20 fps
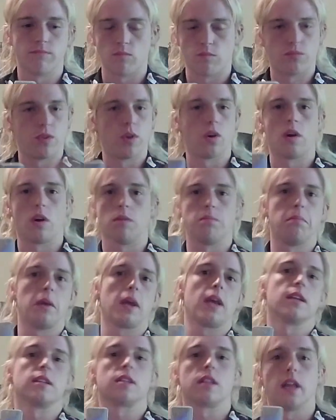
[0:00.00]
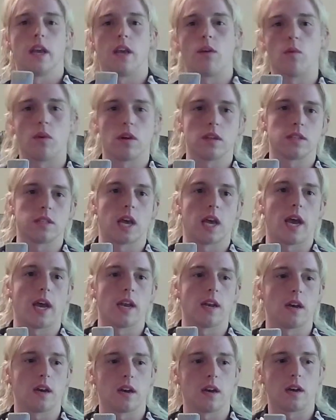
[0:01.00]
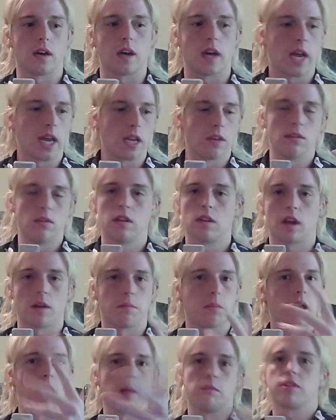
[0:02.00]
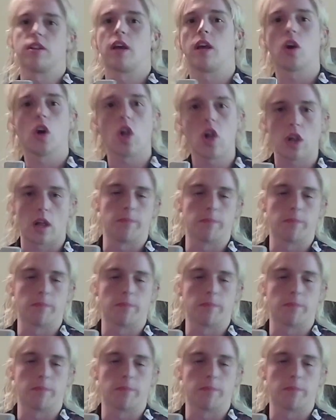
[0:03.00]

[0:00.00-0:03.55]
the biggest thing was that I became single.